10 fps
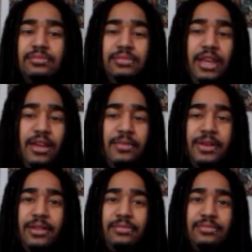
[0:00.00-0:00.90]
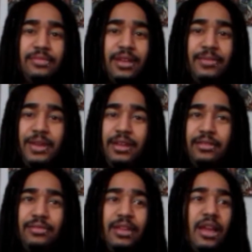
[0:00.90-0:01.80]
Yeah, man. I
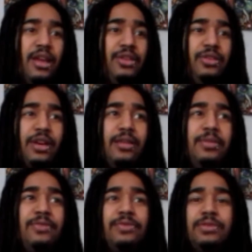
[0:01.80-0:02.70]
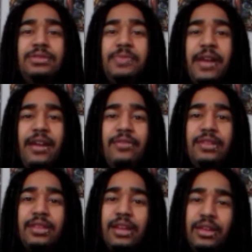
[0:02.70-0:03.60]
mean, you gotta be influenced by
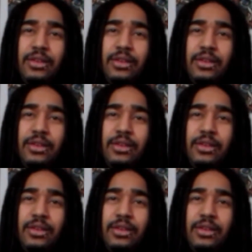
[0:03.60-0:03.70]
everything.